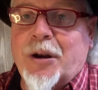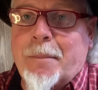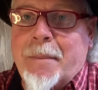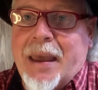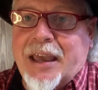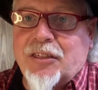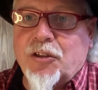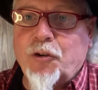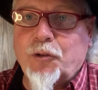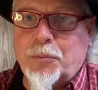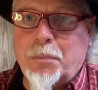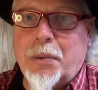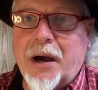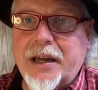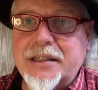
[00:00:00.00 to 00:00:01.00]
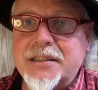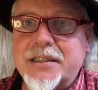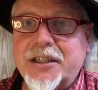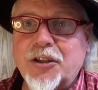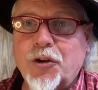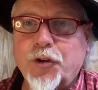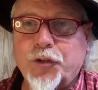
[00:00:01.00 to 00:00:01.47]
to make those buds
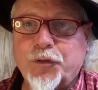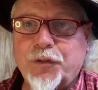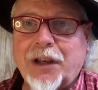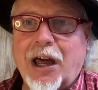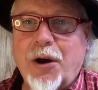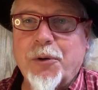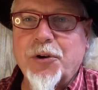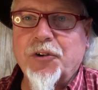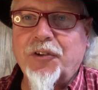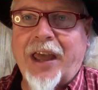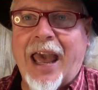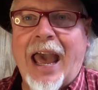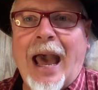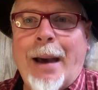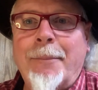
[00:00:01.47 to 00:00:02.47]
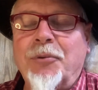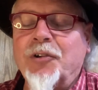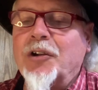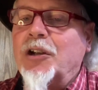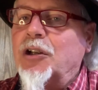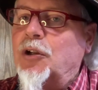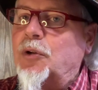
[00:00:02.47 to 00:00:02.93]
and those flowers
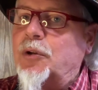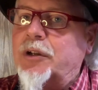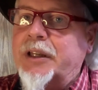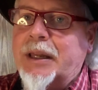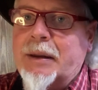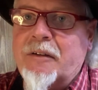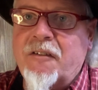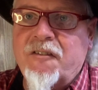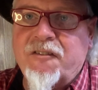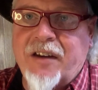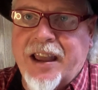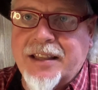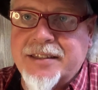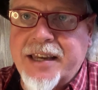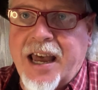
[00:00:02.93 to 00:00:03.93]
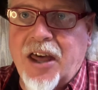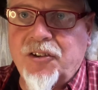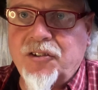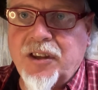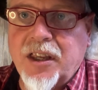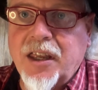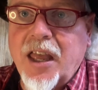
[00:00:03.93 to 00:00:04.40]
absolutely
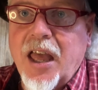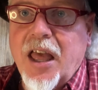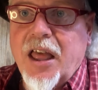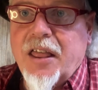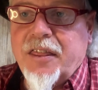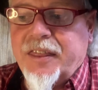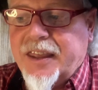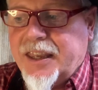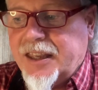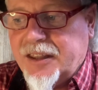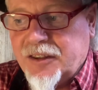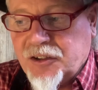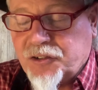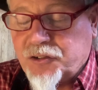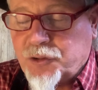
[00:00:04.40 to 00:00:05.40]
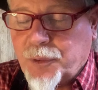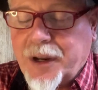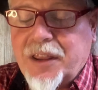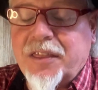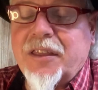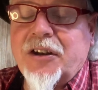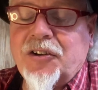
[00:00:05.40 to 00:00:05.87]
fantastic. The
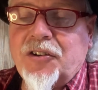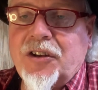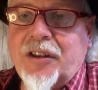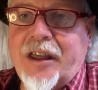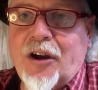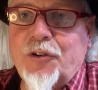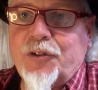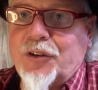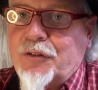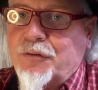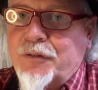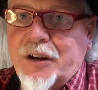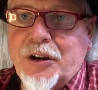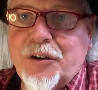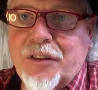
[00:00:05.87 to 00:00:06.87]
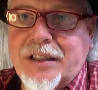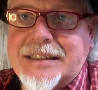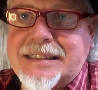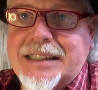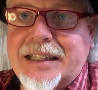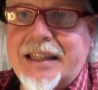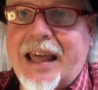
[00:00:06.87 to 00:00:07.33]
strength that is in those, the vigor
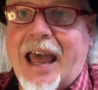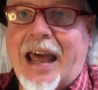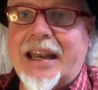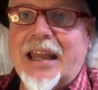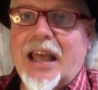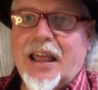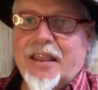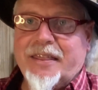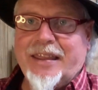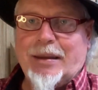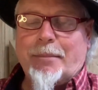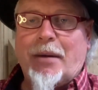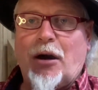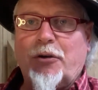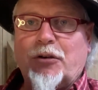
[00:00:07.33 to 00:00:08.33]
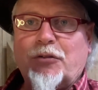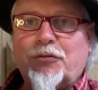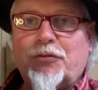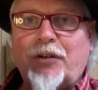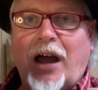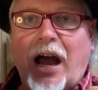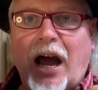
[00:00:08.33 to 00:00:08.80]
that's in that, the amount
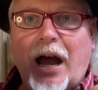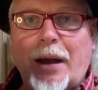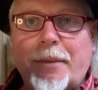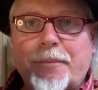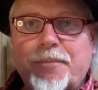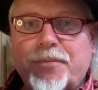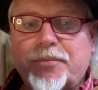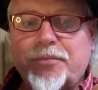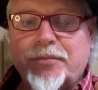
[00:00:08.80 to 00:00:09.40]
of